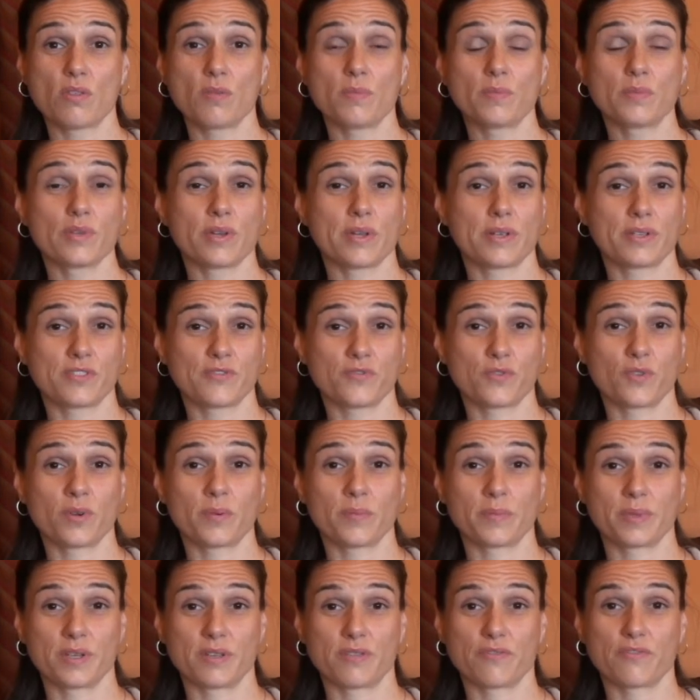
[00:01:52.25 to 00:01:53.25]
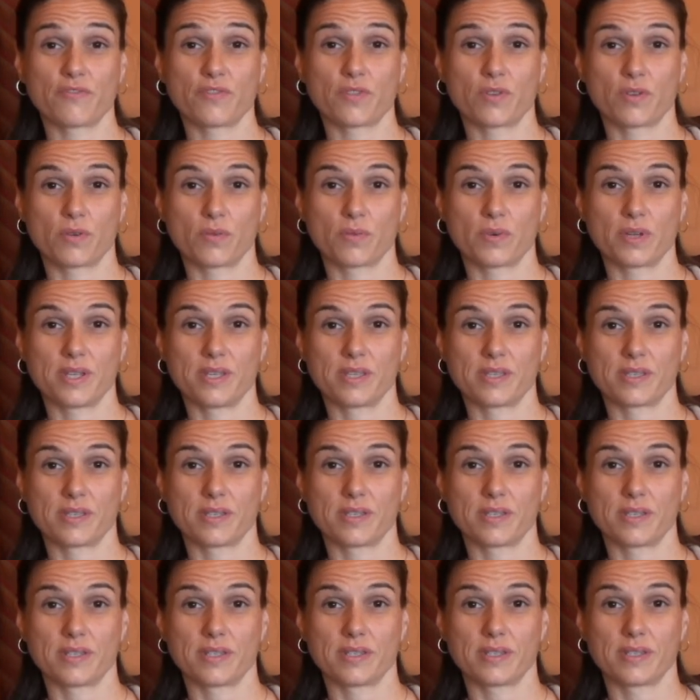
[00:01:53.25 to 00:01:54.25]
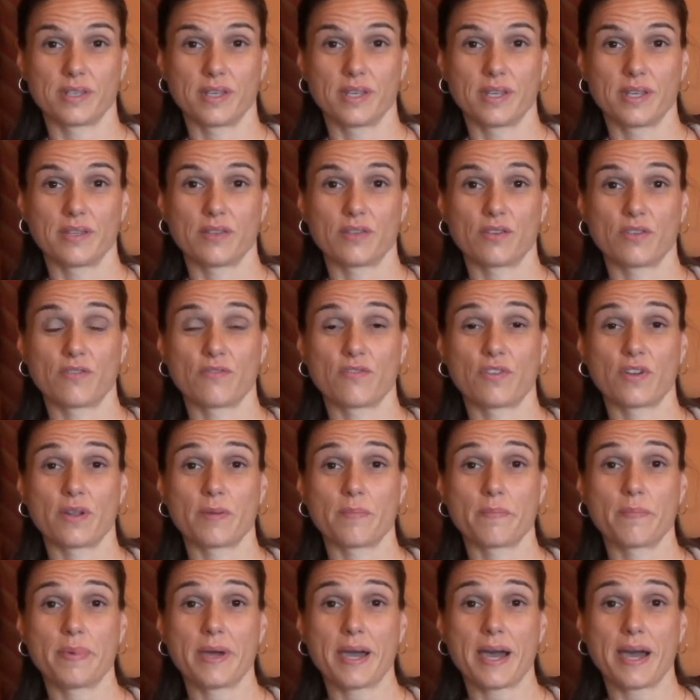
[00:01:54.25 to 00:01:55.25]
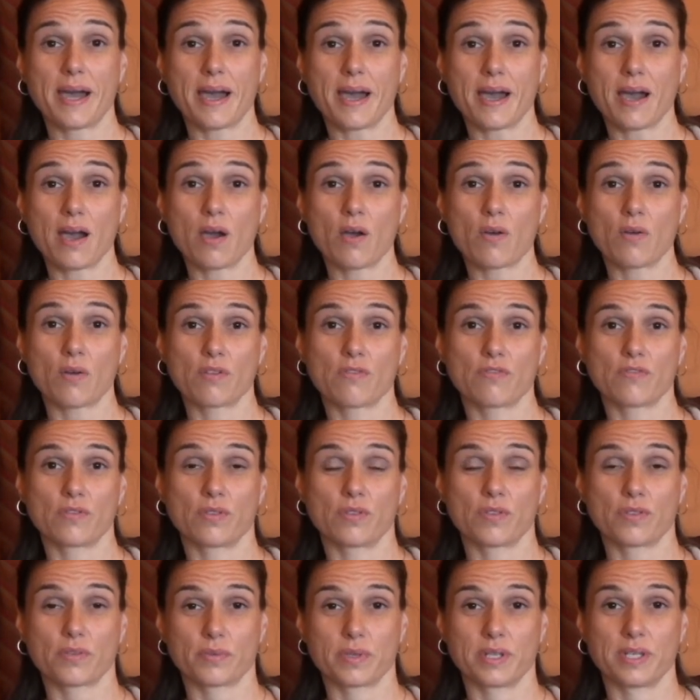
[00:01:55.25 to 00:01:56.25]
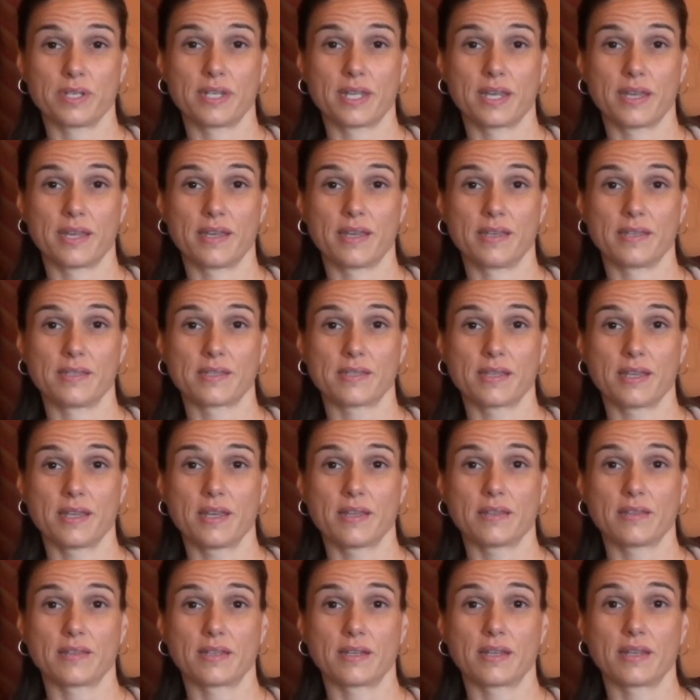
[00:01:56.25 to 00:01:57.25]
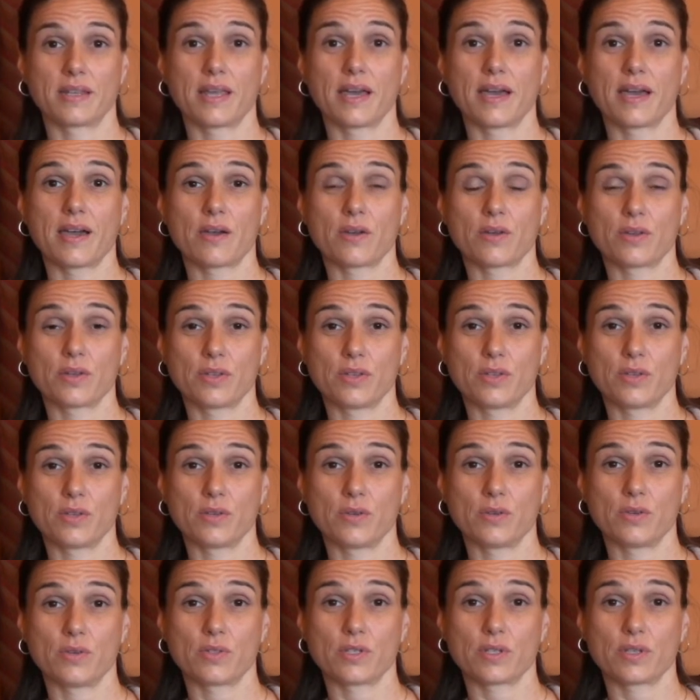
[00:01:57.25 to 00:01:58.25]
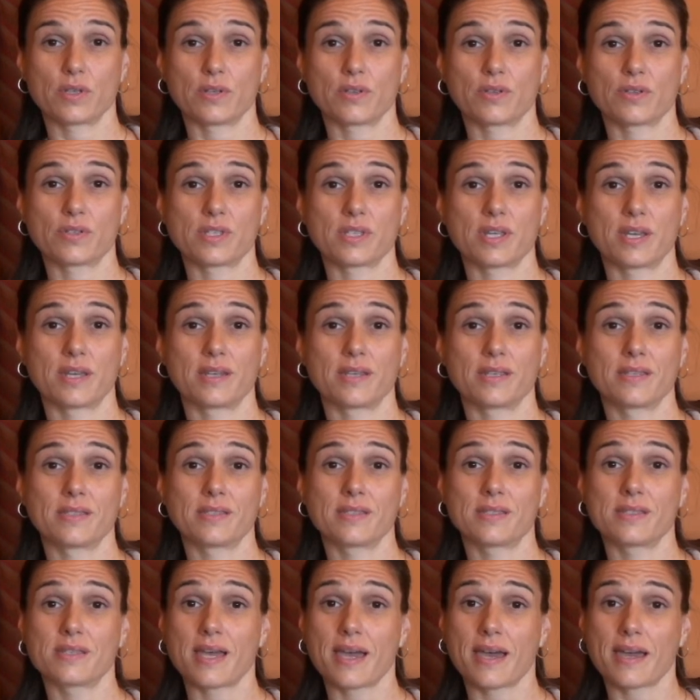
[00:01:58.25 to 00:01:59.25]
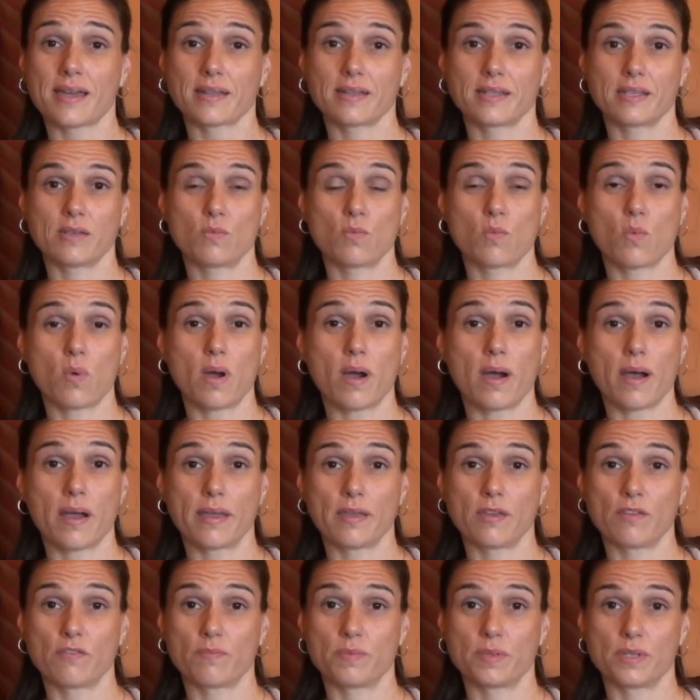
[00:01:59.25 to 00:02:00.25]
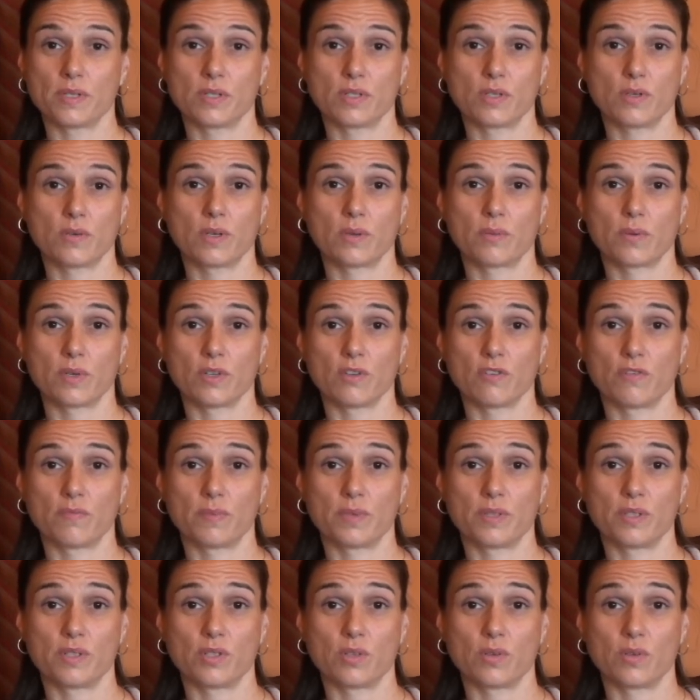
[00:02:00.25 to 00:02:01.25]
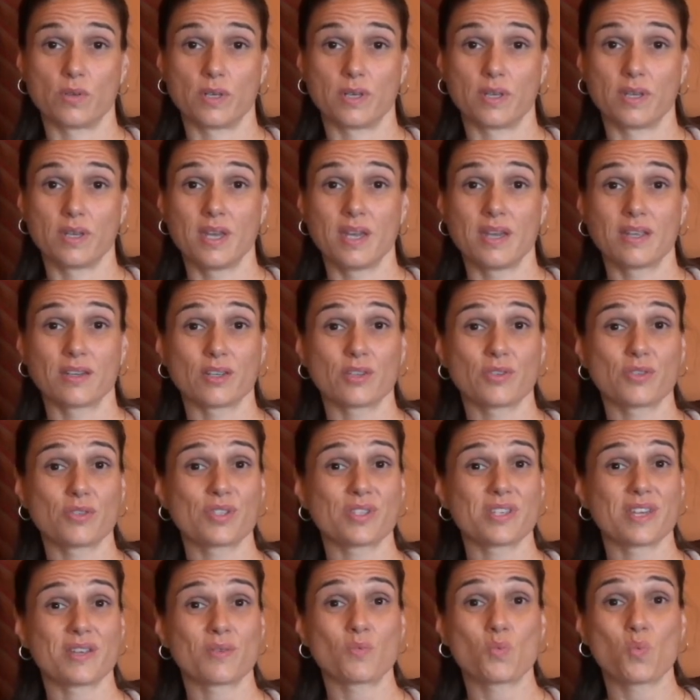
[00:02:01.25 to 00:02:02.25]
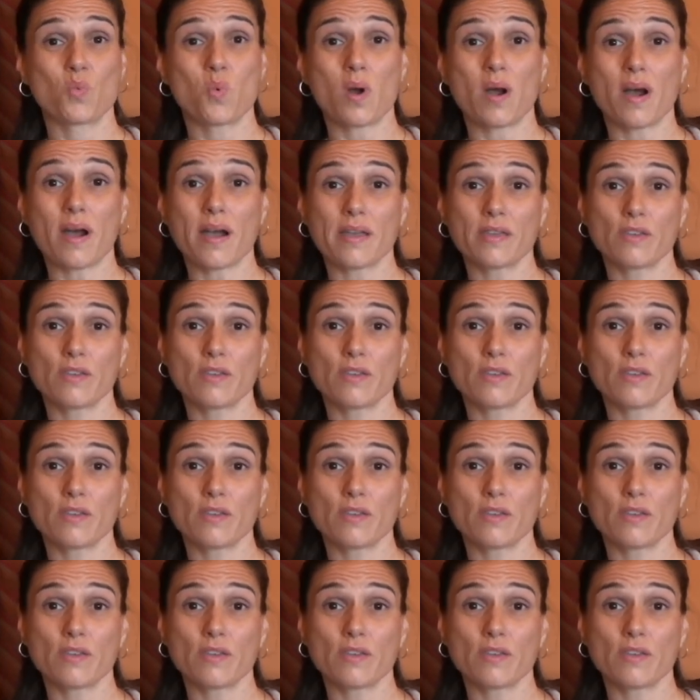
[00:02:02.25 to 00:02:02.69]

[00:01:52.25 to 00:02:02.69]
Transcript: them transformative for a reason. They're very powerful 3 days that allow you to understand exactly why you've been doing what you've been doing, understand why